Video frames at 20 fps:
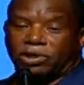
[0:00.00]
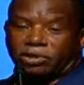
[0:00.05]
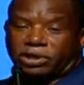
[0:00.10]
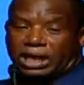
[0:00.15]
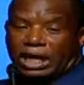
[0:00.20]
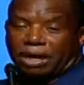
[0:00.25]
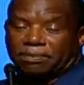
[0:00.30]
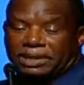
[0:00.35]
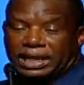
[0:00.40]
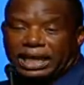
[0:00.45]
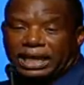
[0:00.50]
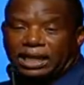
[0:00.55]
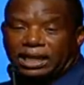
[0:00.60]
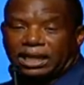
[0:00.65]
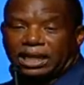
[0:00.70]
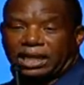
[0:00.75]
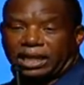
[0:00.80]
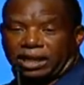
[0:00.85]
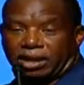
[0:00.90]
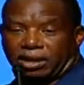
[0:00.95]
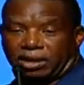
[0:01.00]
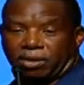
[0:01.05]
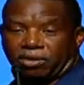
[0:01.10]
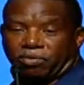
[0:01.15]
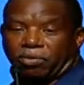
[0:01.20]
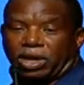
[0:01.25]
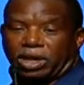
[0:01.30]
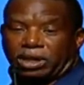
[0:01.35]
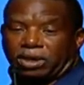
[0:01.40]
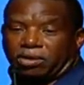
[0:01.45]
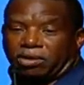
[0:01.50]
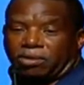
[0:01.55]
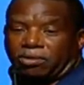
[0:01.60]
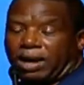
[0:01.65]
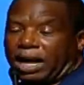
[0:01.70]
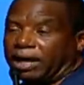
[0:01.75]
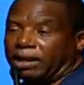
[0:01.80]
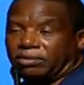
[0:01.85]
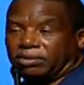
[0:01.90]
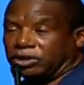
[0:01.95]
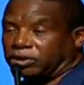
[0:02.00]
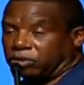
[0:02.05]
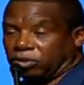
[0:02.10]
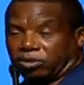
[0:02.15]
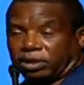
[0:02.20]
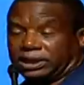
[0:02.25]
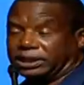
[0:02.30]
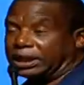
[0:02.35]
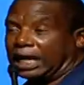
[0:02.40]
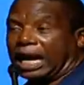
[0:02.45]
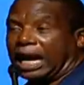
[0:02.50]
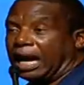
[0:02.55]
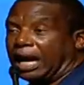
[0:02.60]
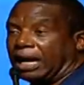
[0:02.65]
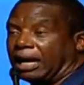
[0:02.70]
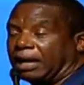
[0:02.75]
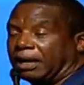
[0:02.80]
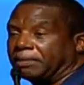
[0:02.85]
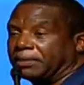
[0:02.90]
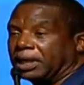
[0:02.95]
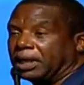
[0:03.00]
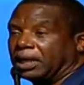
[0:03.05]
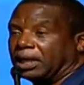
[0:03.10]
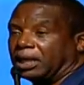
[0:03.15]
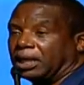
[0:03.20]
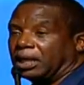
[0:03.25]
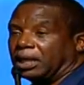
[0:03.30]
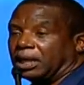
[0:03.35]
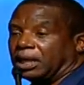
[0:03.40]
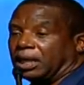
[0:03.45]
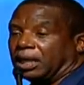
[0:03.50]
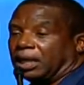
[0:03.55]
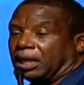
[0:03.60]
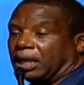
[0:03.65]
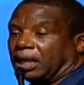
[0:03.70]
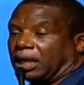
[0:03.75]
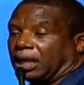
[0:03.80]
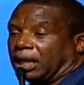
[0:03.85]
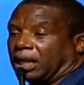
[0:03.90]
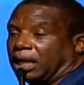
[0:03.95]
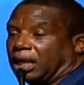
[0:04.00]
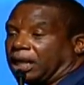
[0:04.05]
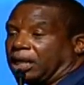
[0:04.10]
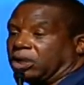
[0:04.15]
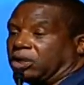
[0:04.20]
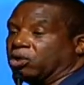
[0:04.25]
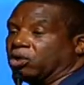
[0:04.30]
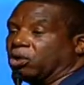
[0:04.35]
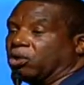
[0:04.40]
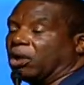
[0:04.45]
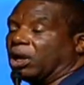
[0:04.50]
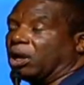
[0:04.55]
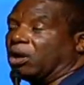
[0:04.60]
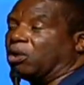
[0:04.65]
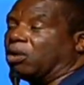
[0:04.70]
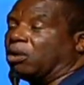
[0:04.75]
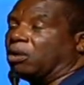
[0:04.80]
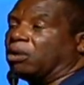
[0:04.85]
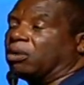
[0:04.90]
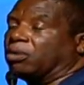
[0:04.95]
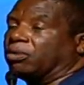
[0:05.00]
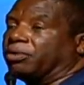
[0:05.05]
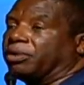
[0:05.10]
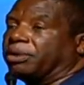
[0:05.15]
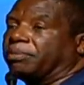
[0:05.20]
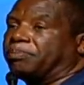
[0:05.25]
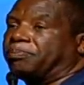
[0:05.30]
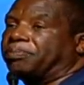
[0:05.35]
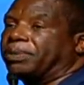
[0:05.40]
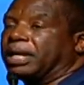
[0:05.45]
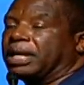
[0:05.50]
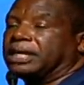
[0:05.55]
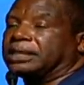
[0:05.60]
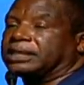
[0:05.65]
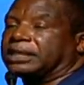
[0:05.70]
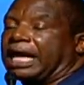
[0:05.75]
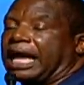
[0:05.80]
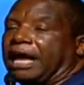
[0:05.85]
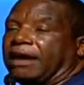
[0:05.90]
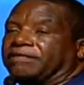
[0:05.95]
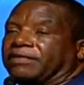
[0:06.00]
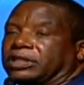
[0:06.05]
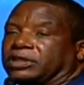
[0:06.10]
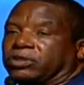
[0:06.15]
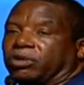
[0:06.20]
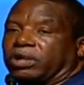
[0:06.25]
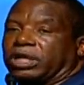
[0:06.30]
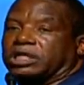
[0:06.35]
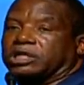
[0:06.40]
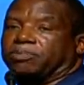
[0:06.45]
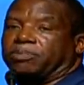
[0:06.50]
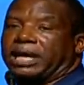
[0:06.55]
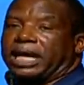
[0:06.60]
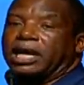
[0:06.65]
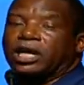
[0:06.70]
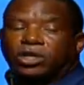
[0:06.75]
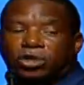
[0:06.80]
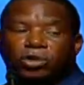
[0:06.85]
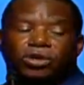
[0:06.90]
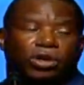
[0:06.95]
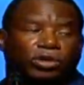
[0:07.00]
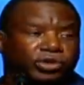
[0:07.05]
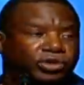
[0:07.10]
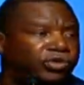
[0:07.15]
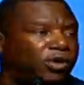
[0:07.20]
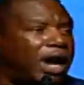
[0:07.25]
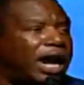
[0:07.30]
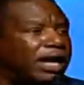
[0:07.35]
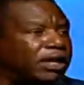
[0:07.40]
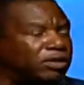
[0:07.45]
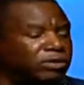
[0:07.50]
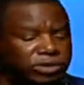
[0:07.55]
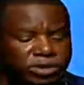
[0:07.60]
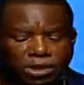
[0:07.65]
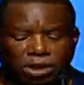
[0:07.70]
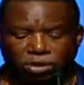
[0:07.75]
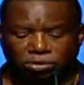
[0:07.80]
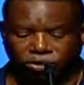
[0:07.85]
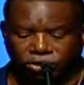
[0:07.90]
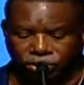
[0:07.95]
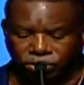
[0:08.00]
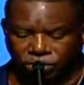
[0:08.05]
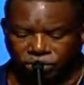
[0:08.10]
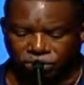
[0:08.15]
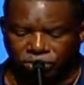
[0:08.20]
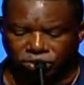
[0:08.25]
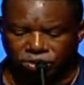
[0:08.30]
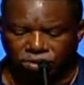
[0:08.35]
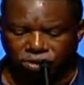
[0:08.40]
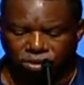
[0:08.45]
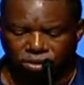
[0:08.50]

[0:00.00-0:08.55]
You kept hitting it and wondering why it was through the job and you are on the bus having to explain. You know trials, don't you?